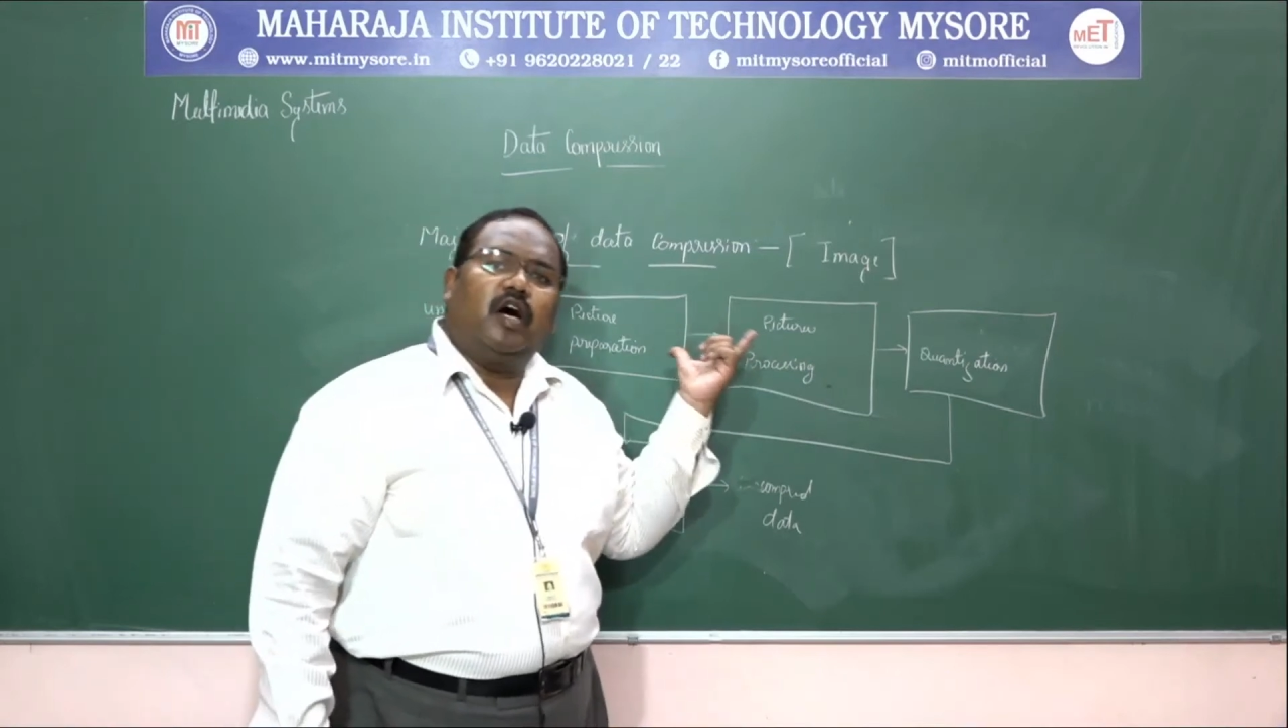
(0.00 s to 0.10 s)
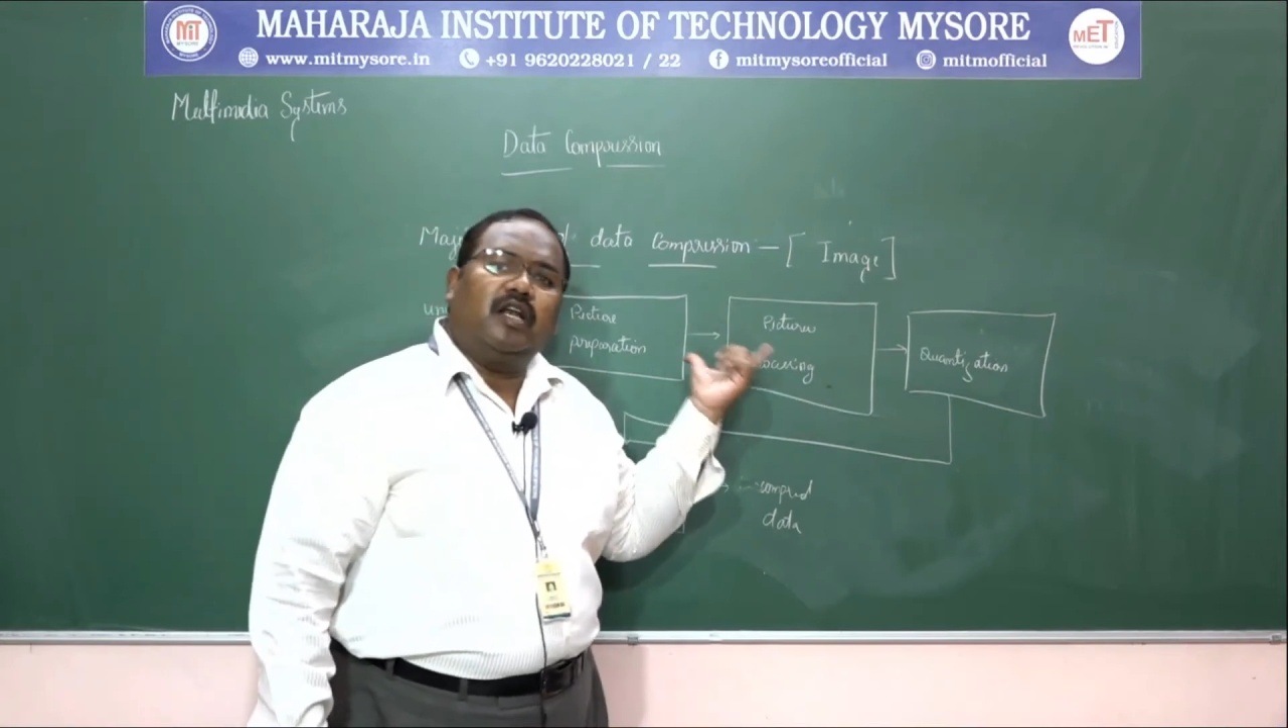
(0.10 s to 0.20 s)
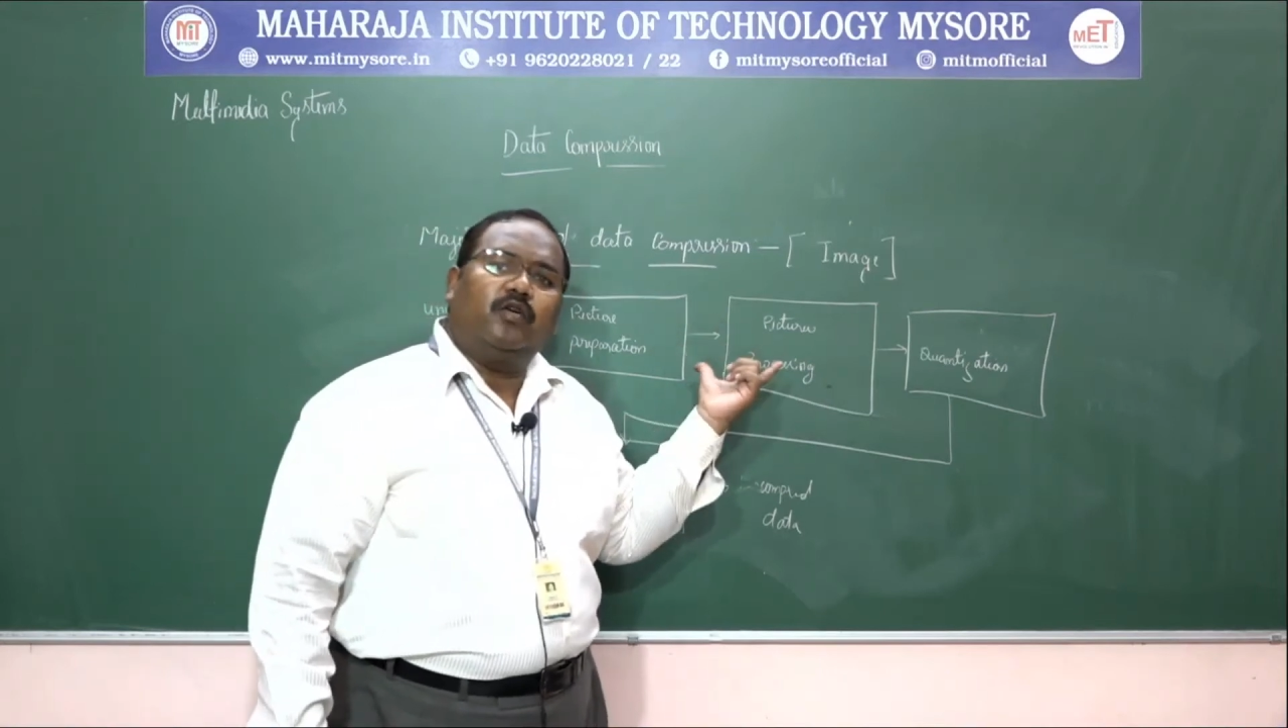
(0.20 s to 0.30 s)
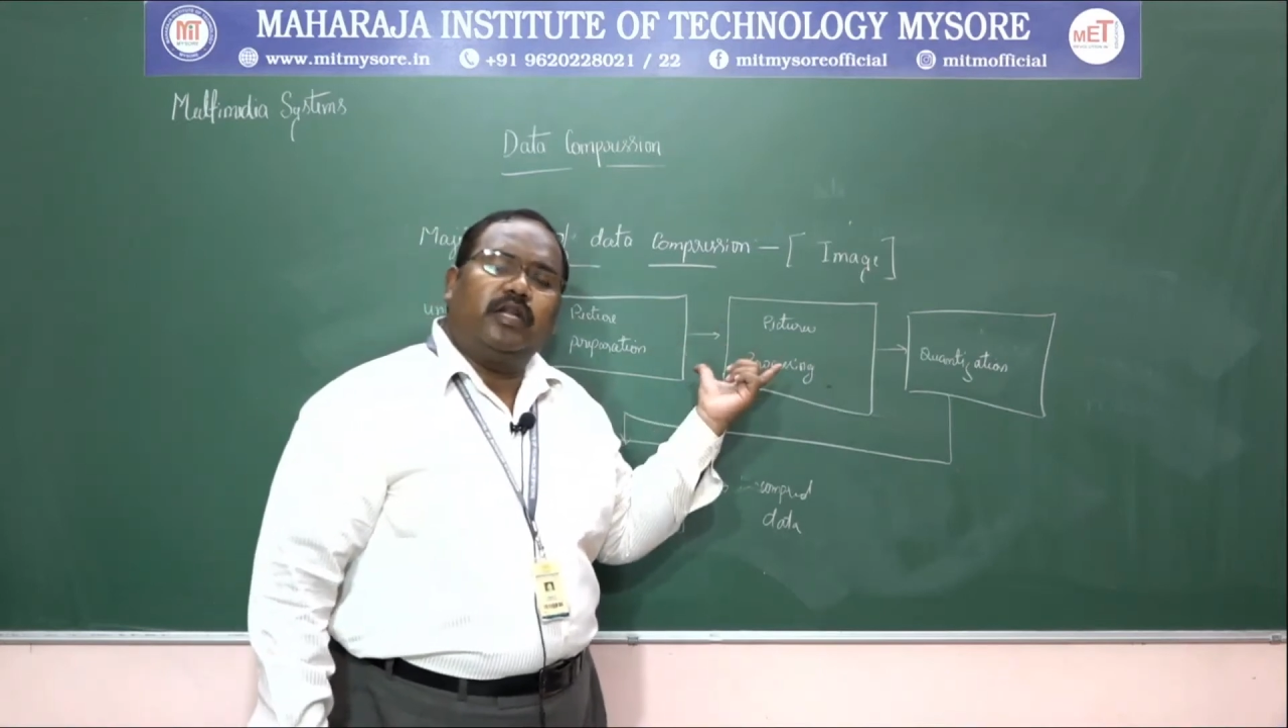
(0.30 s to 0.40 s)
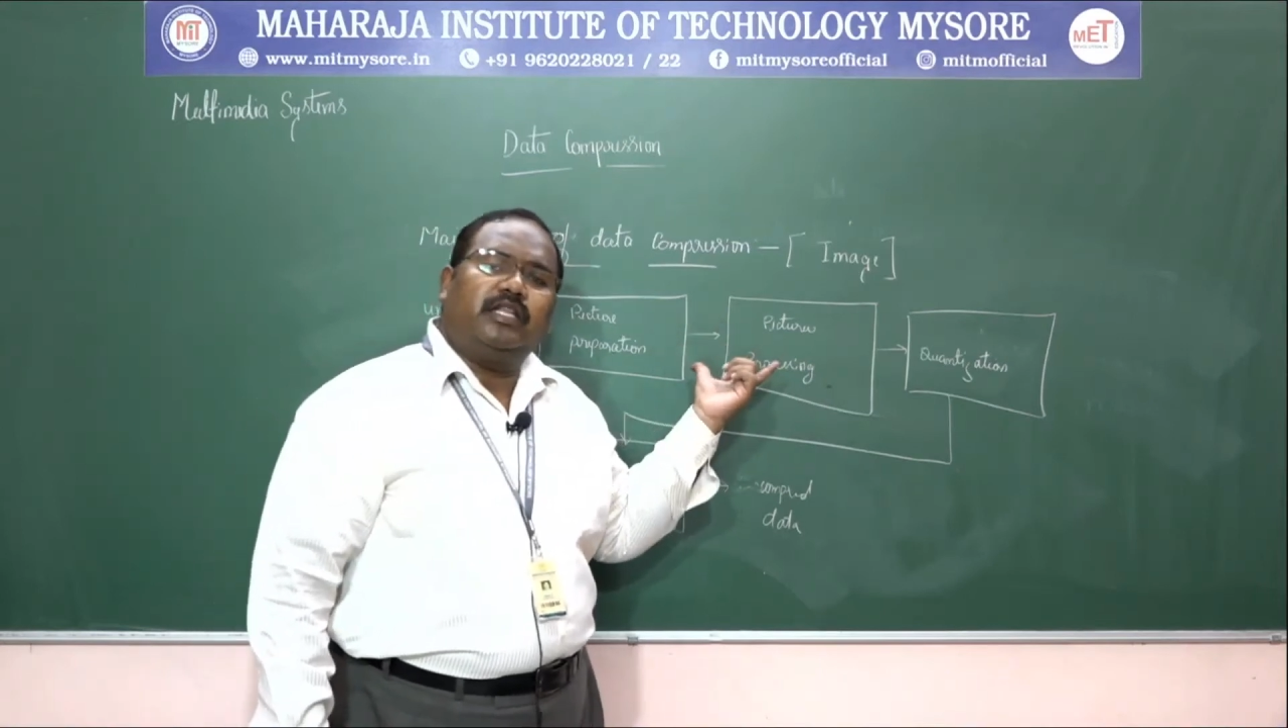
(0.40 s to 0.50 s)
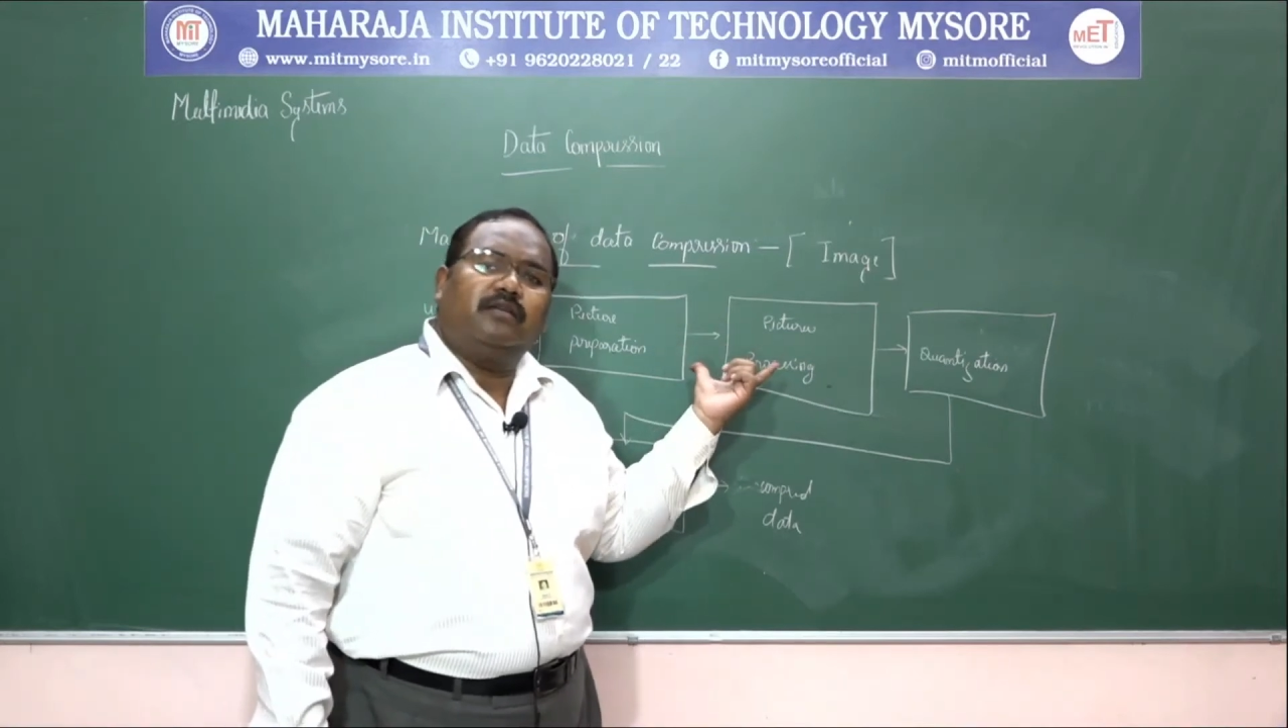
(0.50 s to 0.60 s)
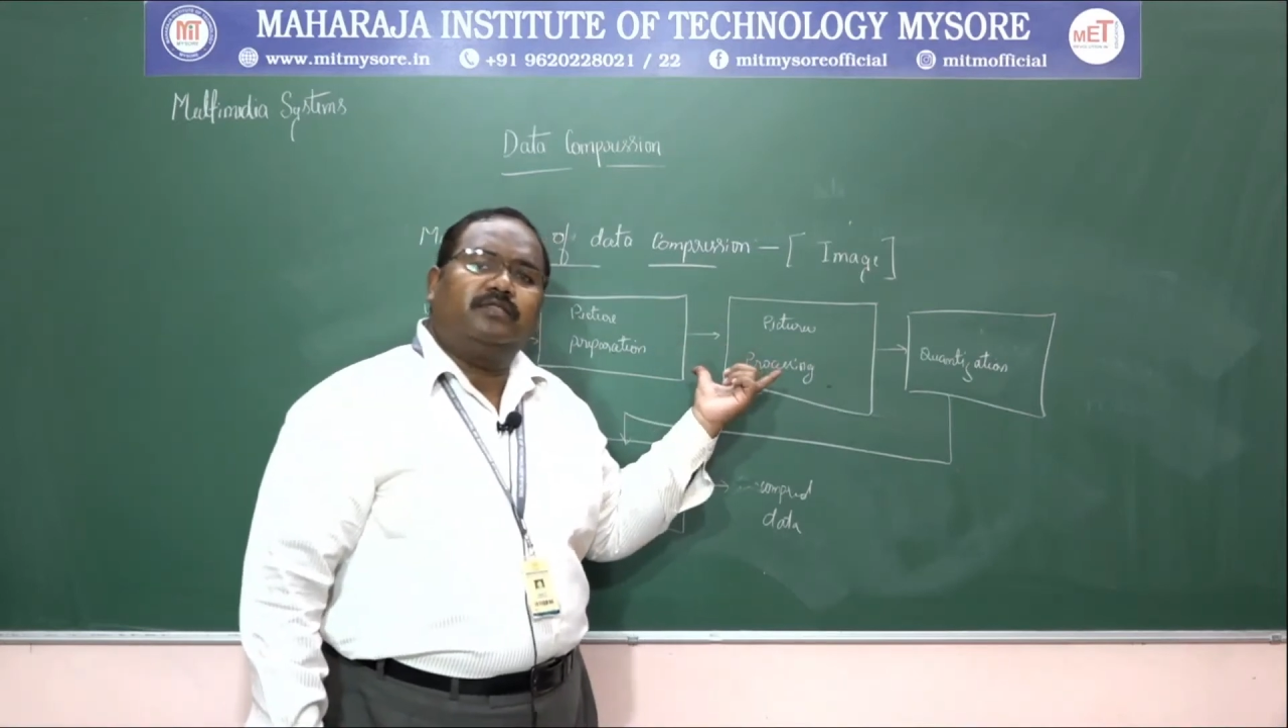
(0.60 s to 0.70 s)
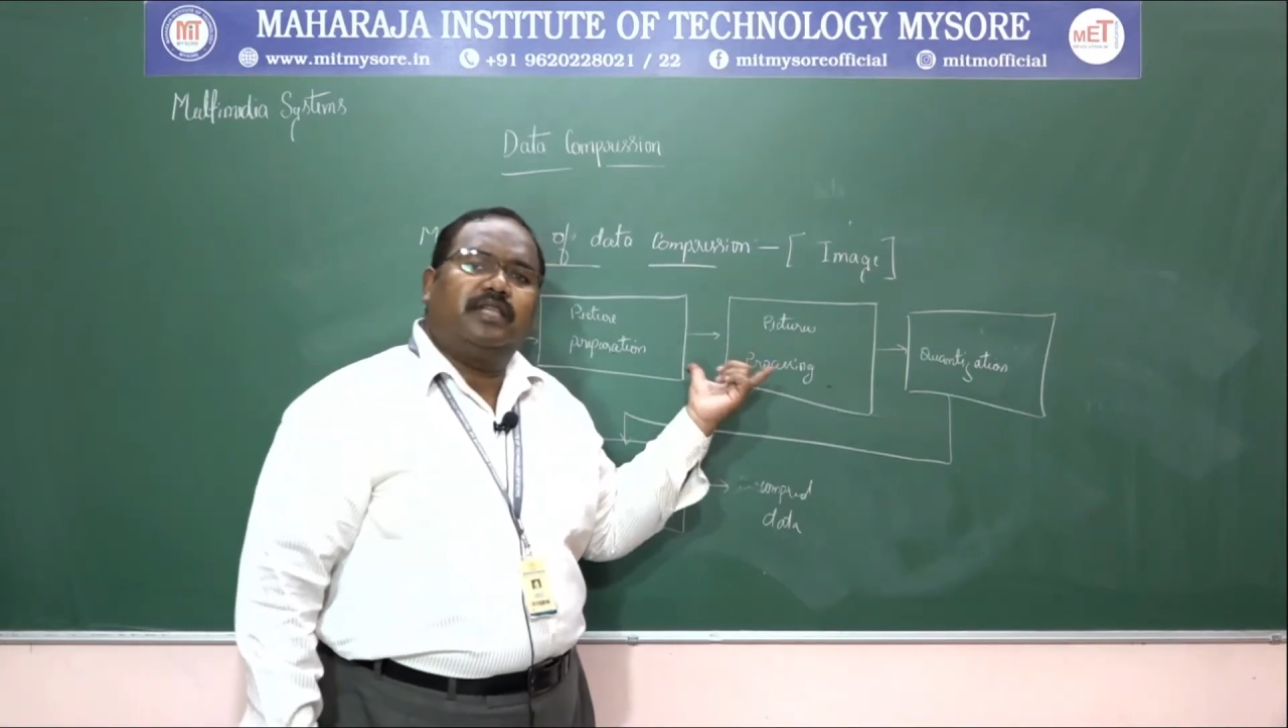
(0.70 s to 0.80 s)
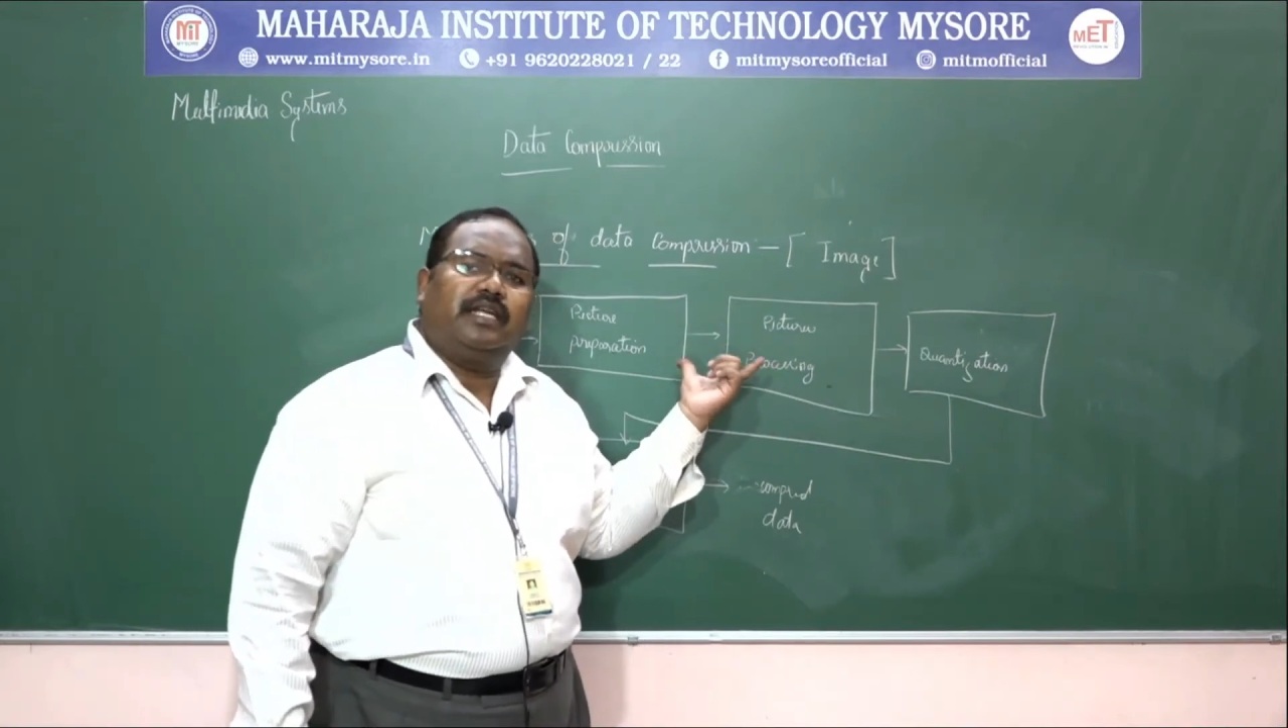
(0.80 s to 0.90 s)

algorithms